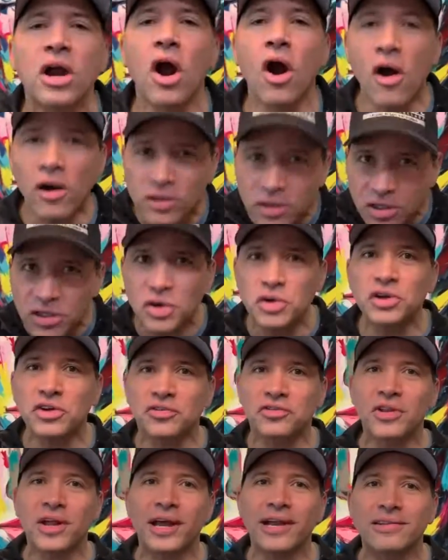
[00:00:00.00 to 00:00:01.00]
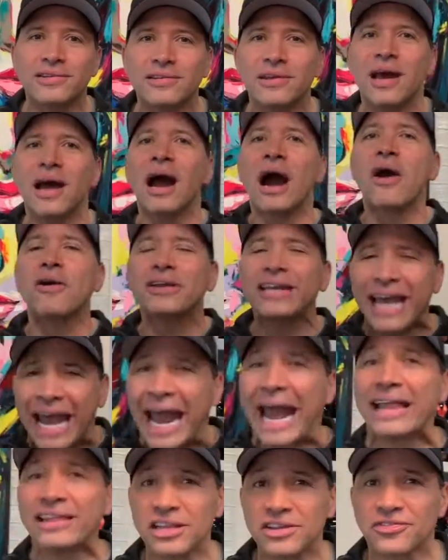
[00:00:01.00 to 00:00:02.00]
Our Laguna flight, our
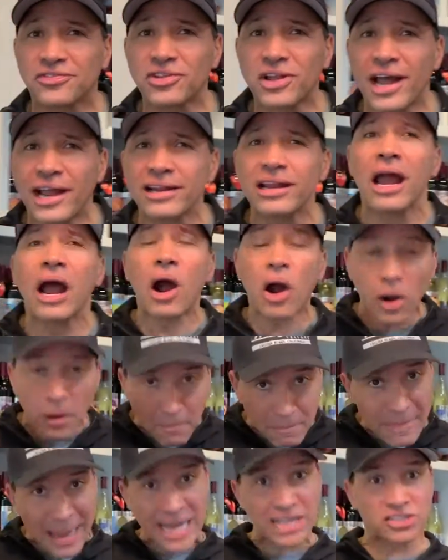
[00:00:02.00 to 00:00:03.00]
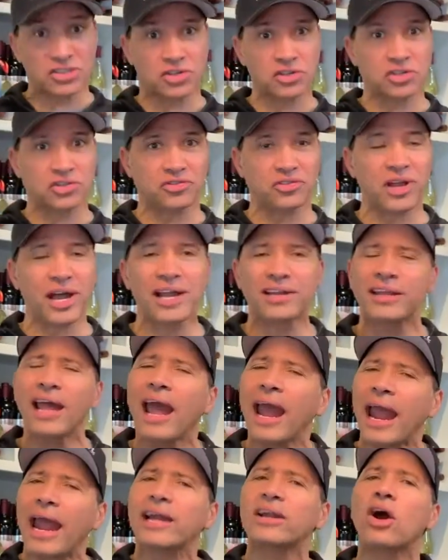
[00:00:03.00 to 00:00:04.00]
Canyon flight, our Masters flight,
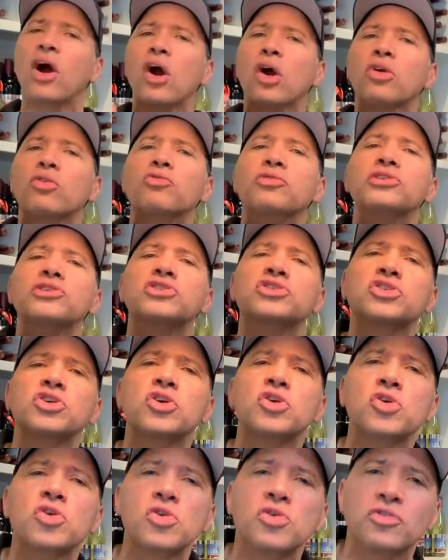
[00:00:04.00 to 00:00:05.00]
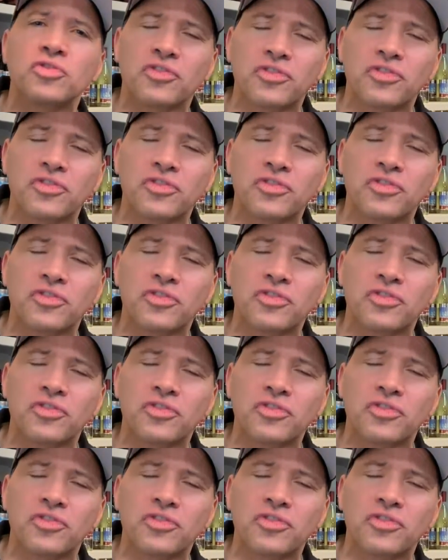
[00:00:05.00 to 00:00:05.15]
and our Reserve